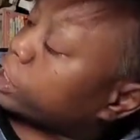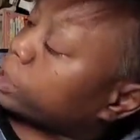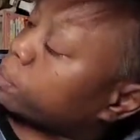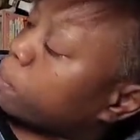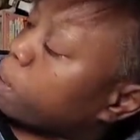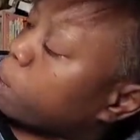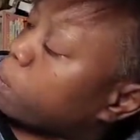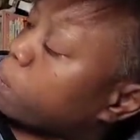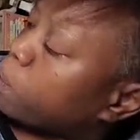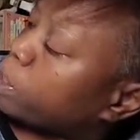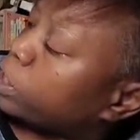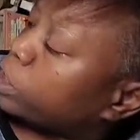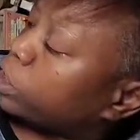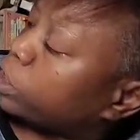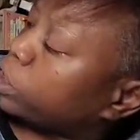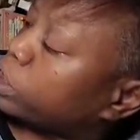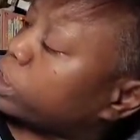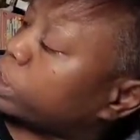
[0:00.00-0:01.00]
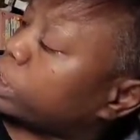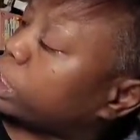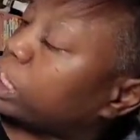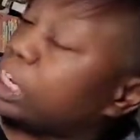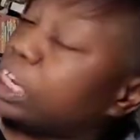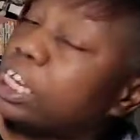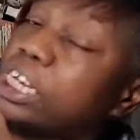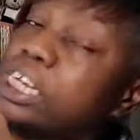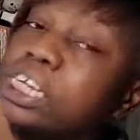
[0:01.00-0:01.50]
a small question,
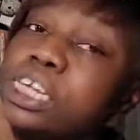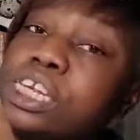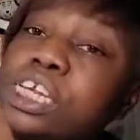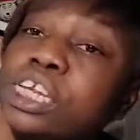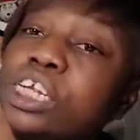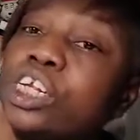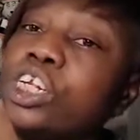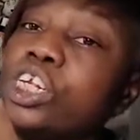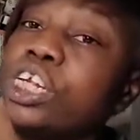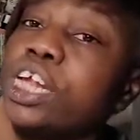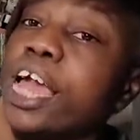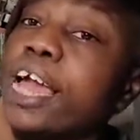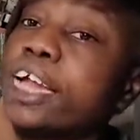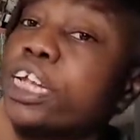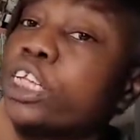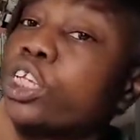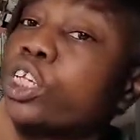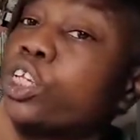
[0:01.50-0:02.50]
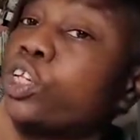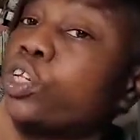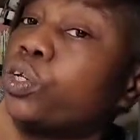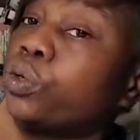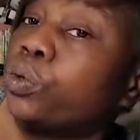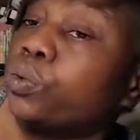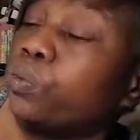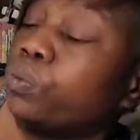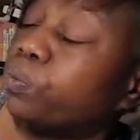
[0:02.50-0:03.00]
then she asked
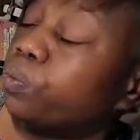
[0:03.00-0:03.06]
two.